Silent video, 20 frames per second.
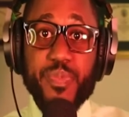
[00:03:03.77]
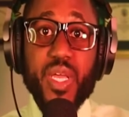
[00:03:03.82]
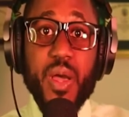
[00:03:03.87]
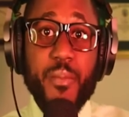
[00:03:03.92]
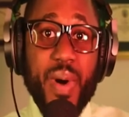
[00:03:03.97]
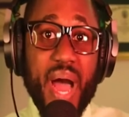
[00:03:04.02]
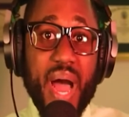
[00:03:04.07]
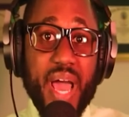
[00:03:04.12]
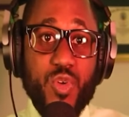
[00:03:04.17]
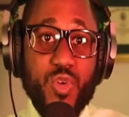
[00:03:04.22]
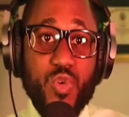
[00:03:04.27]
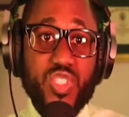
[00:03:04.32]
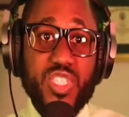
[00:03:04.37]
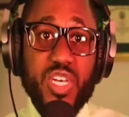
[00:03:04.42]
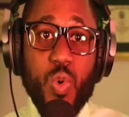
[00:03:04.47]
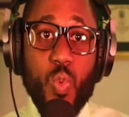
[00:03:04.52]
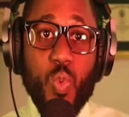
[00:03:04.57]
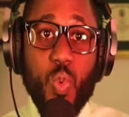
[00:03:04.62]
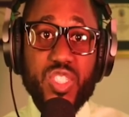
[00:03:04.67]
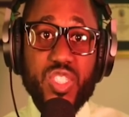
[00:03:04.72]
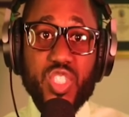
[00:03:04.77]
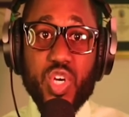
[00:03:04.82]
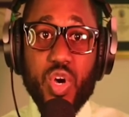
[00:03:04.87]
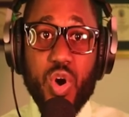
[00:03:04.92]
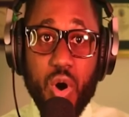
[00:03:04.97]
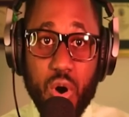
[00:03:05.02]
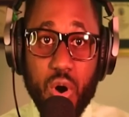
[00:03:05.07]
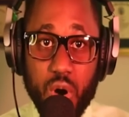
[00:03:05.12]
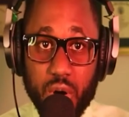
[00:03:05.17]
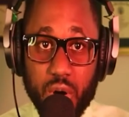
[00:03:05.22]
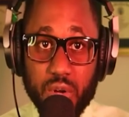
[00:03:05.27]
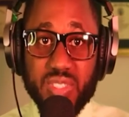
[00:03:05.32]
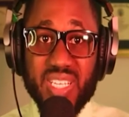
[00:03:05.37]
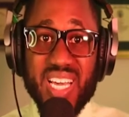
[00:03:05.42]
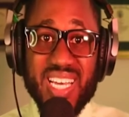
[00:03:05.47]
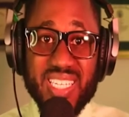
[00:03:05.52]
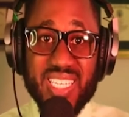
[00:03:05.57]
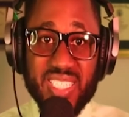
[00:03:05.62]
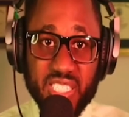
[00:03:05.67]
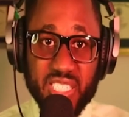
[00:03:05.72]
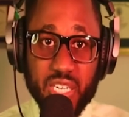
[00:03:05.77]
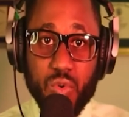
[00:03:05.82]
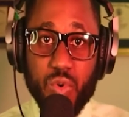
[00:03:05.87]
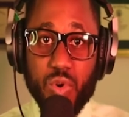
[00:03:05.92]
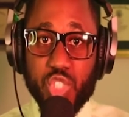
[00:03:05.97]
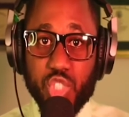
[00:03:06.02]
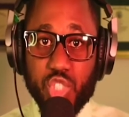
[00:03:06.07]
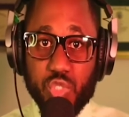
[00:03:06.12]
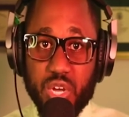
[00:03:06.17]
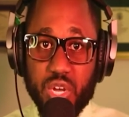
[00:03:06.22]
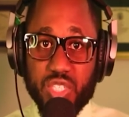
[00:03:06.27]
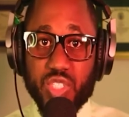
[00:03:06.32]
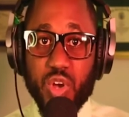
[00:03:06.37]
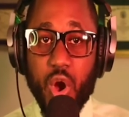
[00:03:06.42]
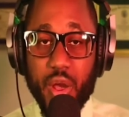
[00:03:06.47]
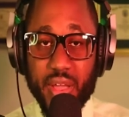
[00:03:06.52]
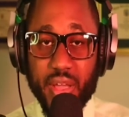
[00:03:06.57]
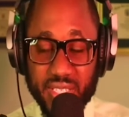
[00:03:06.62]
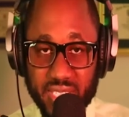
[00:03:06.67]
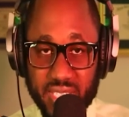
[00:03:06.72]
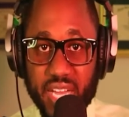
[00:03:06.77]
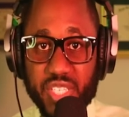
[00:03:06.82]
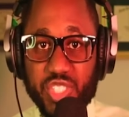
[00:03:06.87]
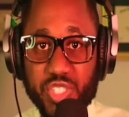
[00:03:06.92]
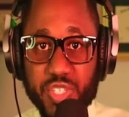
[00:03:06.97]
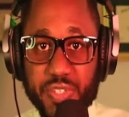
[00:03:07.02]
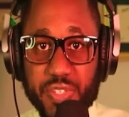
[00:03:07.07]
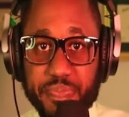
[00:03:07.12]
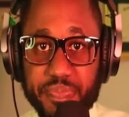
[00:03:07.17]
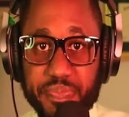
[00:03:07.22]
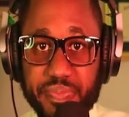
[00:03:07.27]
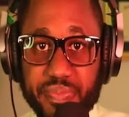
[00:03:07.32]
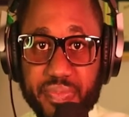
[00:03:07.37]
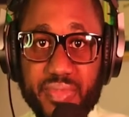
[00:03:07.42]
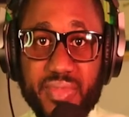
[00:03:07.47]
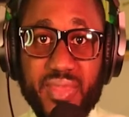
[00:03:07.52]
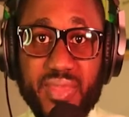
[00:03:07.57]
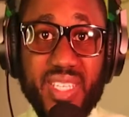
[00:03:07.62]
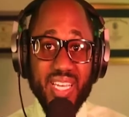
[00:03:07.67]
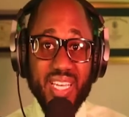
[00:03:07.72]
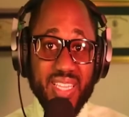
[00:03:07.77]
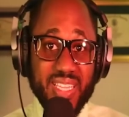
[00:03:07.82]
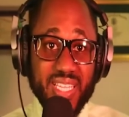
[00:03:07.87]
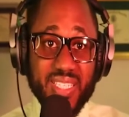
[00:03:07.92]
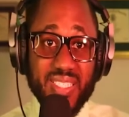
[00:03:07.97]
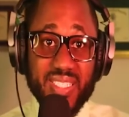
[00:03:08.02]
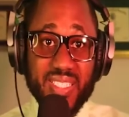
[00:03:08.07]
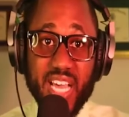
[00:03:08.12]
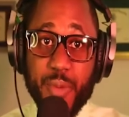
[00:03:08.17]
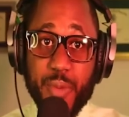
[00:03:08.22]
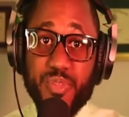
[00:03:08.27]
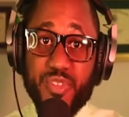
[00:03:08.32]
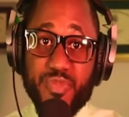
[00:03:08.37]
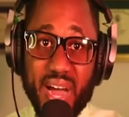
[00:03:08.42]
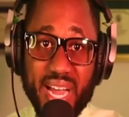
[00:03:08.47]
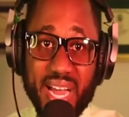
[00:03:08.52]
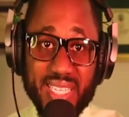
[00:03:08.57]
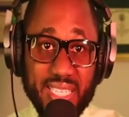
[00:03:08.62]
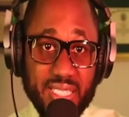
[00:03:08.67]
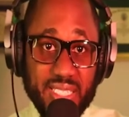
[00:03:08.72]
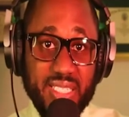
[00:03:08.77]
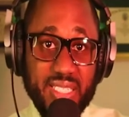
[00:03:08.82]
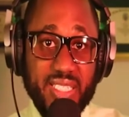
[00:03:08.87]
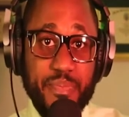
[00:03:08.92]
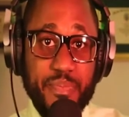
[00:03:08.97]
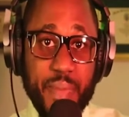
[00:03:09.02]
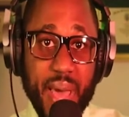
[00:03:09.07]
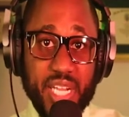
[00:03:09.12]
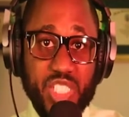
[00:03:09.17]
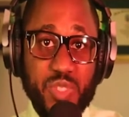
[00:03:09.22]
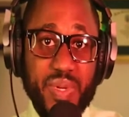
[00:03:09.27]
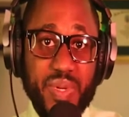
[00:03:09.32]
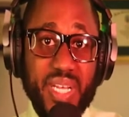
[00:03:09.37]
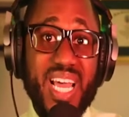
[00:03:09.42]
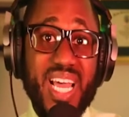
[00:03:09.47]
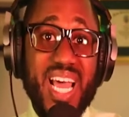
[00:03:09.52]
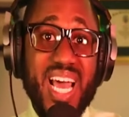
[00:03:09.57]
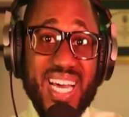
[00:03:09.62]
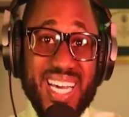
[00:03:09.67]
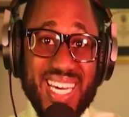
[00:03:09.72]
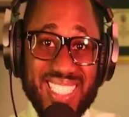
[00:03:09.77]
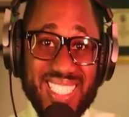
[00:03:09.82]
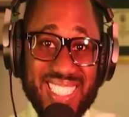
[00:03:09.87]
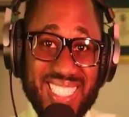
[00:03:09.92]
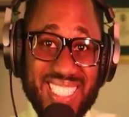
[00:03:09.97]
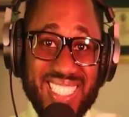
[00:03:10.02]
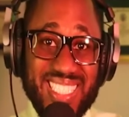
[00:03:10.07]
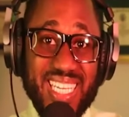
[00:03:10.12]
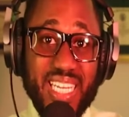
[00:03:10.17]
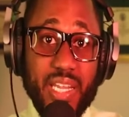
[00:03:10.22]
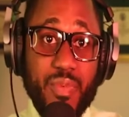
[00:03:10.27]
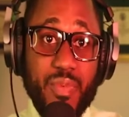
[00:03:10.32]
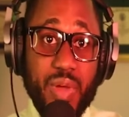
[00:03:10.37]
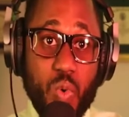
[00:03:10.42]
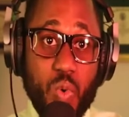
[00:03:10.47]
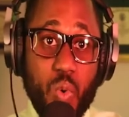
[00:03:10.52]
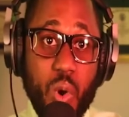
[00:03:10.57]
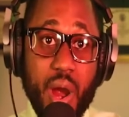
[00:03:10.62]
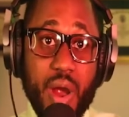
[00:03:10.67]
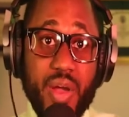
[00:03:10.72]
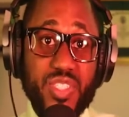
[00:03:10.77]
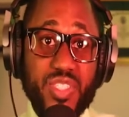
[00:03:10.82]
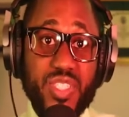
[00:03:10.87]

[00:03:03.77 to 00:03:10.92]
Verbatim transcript: by using what's called zero trust architecture. This type of identity management consistently requires